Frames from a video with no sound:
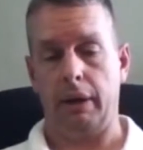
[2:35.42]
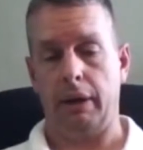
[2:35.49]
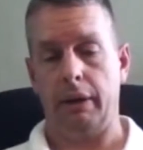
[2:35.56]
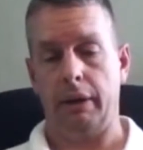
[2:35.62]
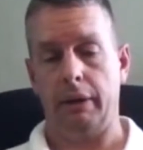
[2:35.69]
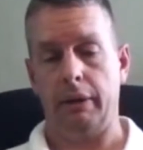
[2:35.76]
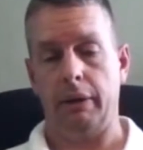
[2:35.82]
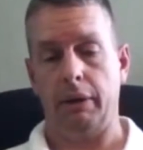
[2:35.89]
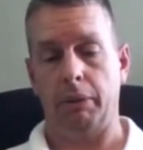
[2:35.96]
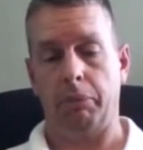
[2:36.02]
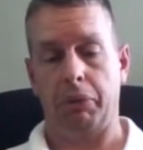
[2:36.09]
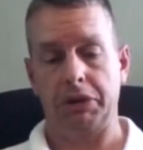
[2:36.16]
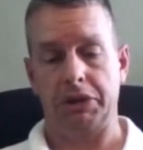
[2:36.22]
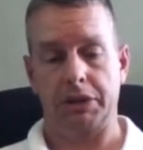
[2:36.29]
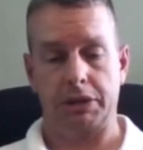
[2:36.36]
And
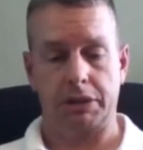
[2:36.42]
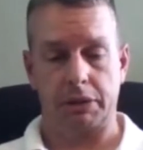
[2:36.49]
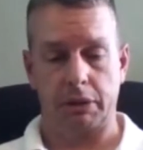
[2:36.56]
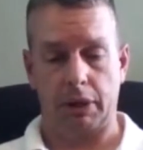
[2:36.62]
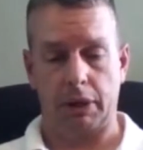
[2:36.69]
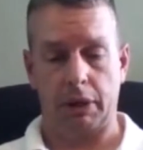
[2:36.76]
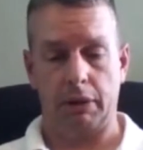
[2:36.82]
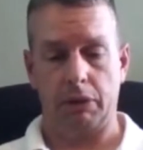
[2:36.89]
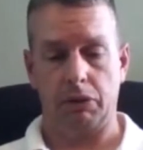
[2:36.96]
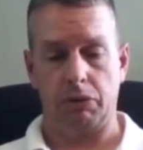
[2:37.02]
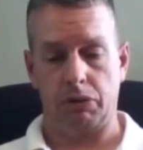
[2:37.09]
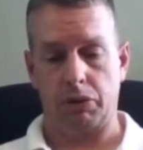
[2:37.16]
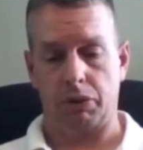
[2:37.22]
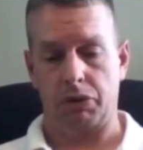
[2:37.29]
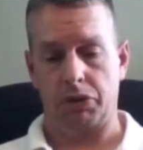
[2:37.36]
the
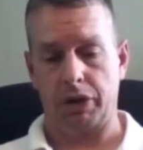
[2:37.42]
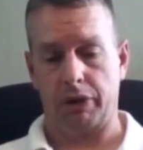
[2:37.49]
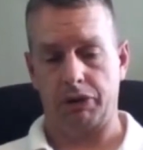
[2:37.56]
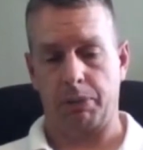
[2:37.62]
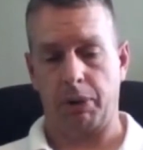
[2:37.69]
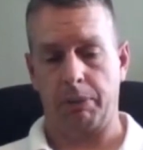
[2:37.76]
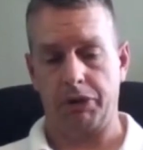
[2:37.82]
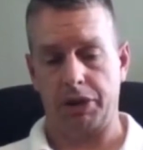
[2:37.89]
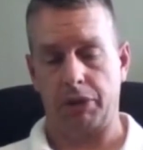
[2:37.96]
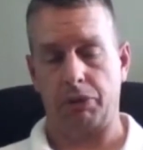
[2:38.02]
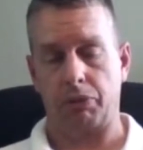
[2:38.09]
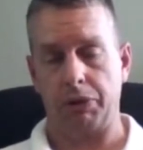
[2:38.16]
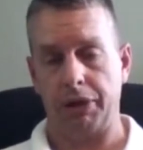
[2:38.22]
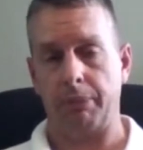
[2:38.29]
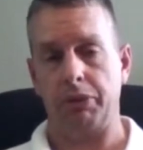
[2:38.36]
sheriff's department sent
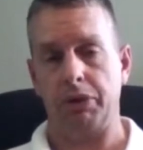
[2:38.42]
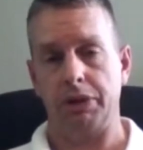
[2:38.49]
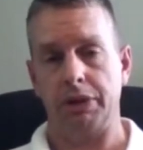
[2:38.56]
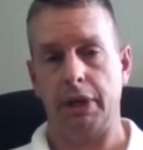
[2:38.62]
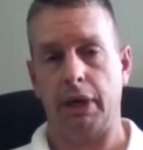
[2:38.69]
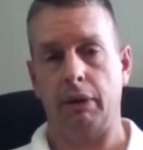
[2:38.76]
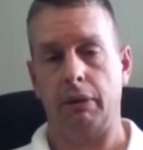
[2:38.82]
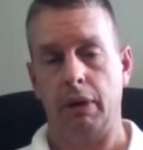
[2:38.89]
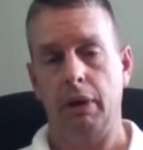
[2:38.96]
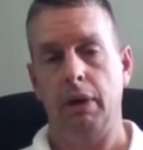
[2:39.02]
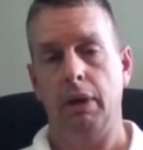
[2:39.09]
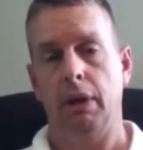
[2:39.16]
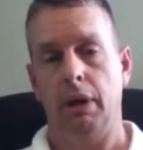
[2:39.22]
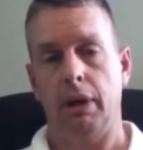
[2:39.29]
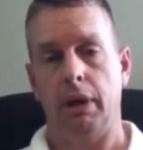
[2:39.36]
3 deputies out,
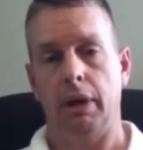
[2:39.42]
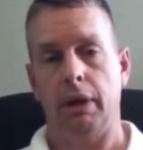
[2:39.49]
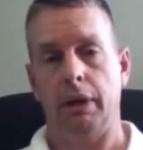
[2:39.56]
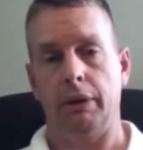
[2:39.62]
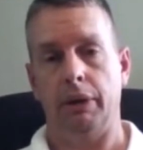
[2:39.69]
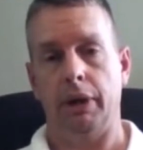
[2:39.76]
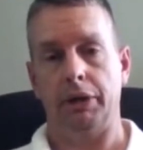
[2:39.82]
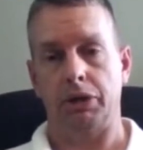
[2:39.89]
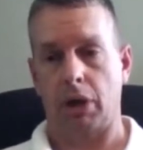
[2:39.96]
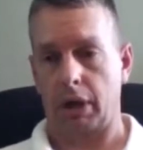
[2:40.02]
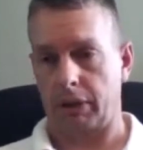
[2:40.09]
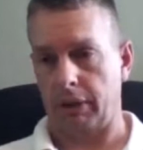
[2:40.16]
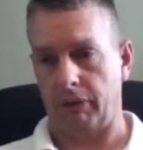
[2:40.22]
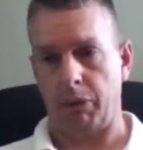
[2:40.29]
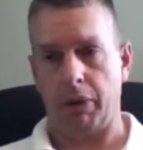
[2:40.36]
and they
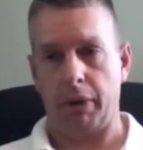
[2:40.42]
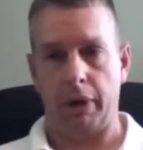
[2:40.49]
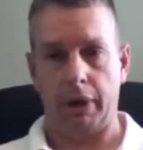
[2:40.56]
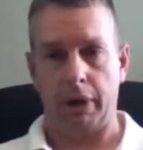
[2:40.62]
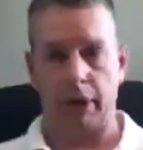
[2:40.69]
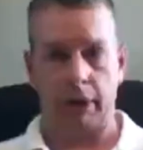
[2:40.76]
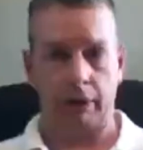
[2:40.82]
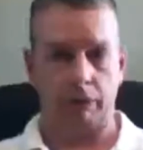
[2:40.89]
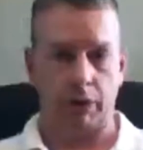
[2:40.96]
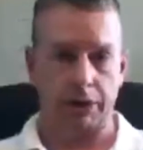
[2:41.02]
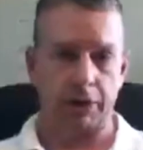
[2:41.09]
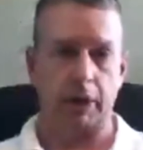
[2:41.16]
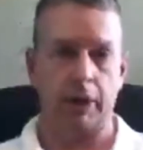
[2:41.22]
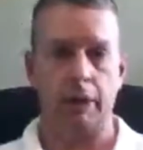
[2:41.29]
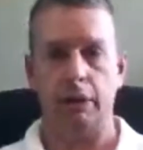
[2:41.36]
talked to everybody,
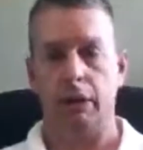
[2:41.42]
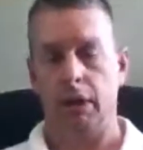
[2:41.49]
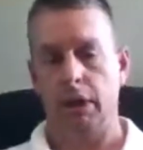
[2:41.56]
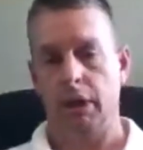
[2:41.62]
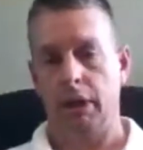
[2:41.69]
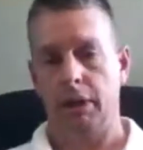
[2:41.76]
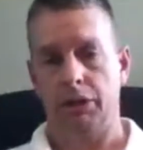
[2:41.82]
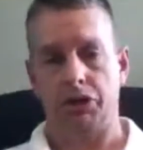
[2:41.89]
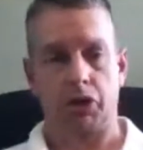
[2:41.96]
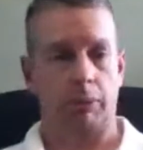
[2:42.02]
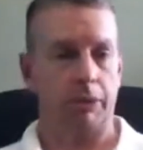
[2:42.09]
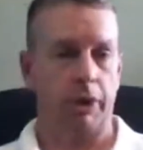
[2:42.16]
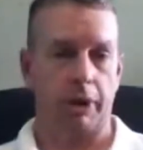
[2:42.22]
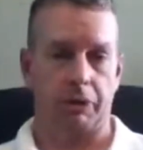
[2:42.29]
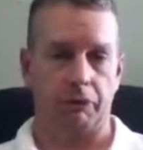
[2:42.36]
investigated,
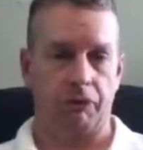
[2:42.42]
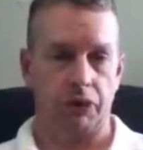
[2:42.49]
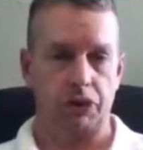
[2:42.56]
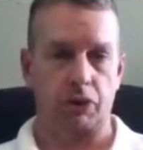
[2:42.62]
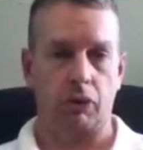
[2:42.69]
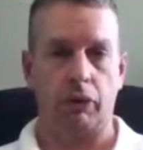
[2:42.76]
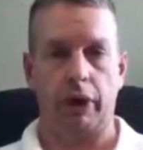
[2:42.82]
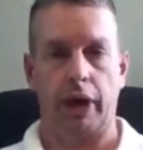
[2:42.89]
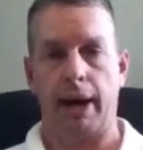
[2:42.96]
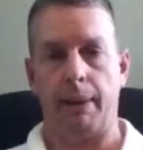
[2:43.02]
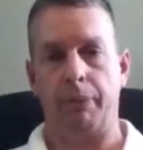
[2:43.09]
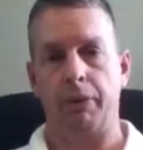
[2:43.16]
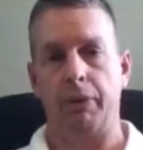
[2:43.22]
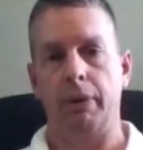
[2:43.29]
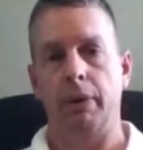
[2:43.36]
determined nothing physical had
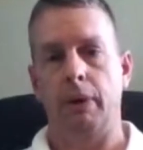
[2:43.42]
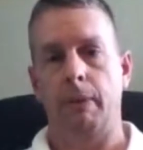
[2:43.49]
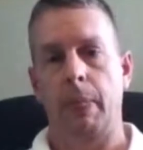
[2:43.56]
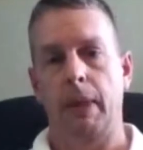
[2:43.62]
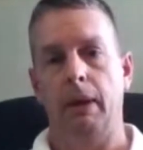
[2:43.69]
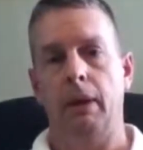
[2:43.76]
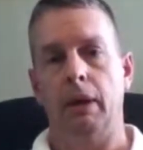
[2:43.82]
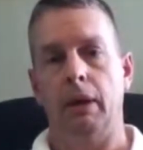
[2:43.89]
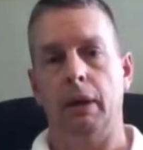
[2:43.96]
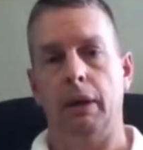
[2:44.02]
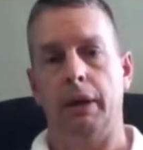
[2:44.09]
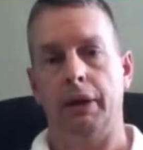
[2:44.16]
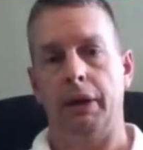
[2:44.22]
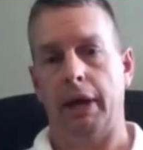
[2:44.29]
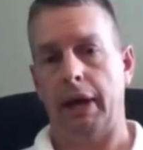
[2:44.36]
happened,
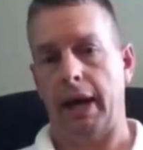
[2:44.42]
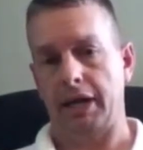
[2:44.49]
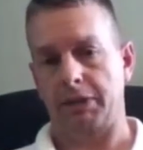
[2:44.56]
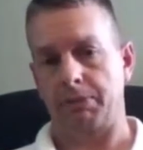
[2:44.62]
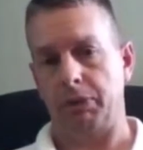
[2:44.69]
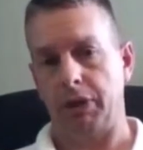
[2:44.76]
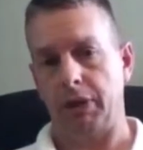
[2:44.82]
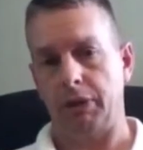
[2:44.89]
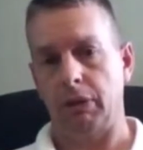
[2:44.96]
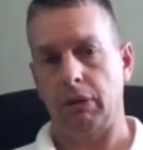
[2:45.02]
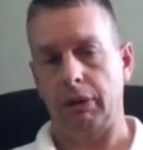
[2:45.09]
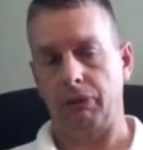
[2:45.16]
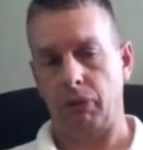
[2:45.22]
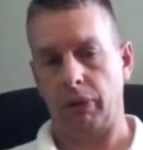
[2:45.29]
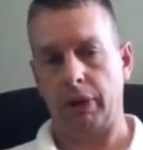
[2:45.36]
and then asked me to
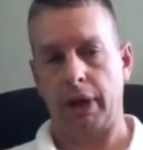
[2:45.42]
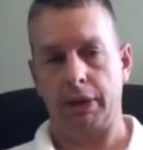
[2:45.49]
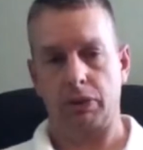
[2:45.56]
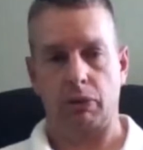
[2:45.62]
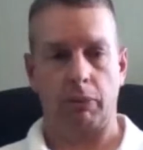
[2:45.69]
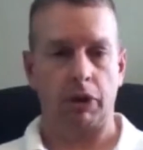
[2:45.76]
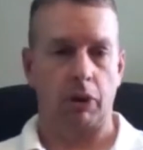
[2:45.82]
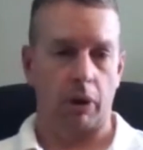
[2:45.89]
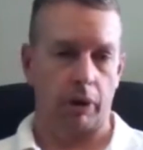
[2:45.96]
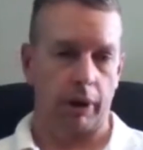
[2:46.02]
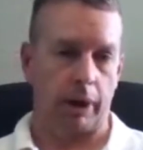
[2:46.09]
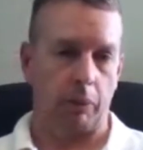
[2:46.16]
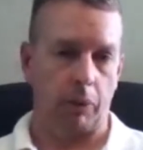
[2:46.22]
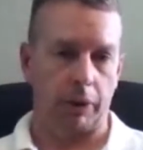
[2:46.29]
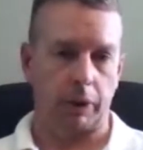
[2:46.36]
leave for the night. So my daughter and
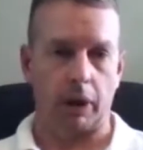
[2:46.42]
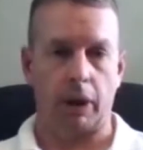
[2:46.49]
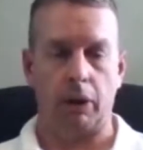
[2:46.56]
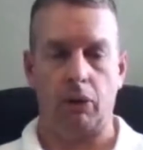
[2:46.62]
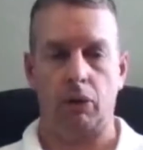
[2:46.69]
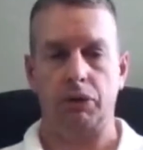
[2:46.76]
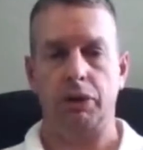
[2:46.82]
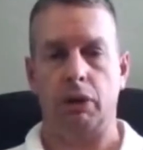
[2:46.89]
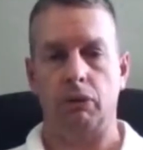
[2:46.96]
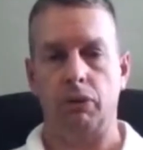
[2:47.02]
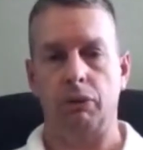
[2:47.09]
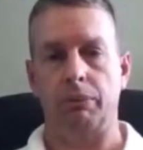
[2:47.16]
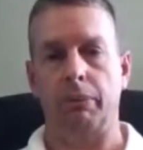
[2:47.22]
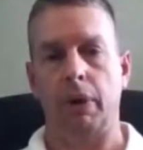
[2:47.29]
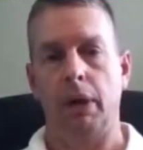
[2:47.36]
I went and got in a hotel
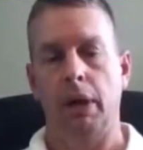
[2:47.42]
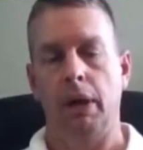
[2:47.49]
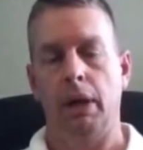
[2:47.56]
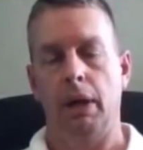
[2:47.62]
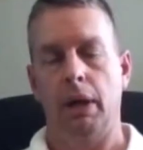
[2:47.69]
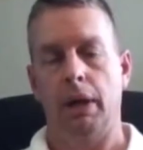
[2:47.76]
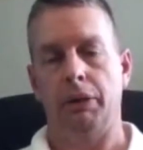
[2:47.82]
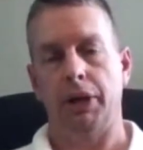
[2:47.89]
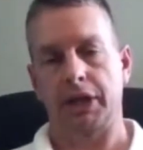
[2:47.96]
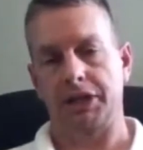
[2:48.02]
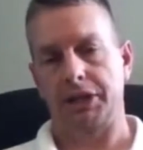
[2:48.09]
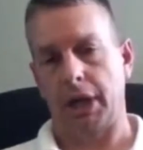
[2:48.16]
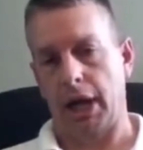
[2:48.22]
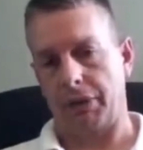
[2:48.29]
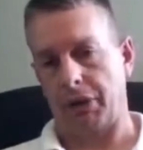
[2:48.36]
room. The
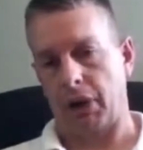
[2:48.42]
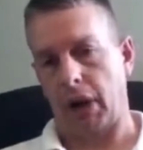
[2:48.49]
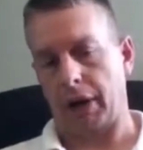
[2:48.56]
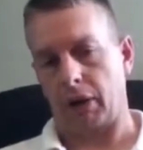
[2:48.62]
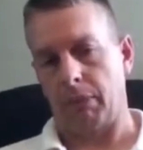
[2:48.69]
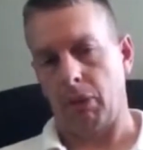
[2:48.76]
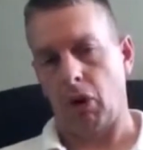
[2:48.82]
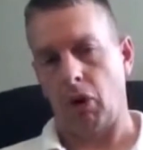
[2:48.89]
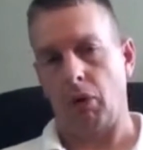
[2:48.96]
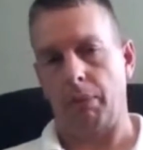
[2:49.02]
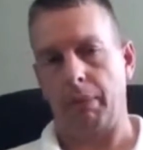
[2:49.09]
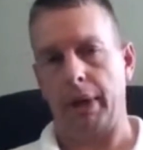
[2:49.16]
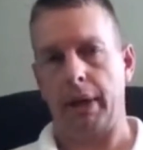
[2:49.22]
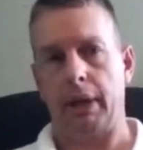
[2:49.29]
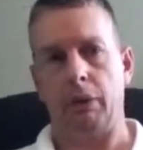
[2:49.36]
next day I thought I'd come
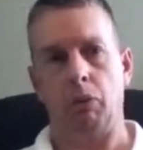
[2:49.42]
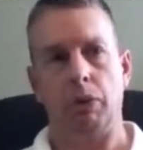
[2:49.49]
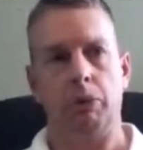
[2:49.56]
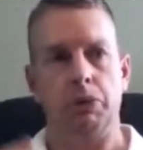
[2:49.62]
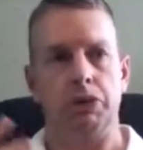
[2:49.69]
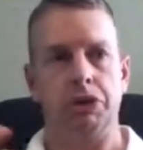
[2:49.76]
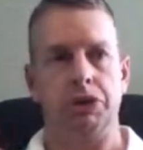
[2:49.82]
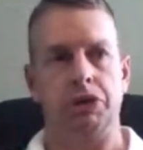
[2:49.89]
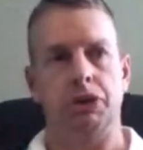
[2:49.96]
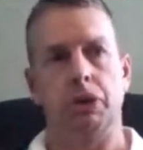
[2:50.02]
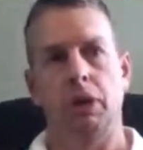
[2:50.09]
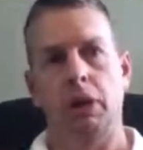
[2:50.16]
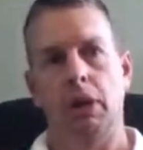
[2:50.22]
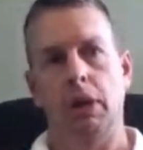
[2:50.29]
home and we would just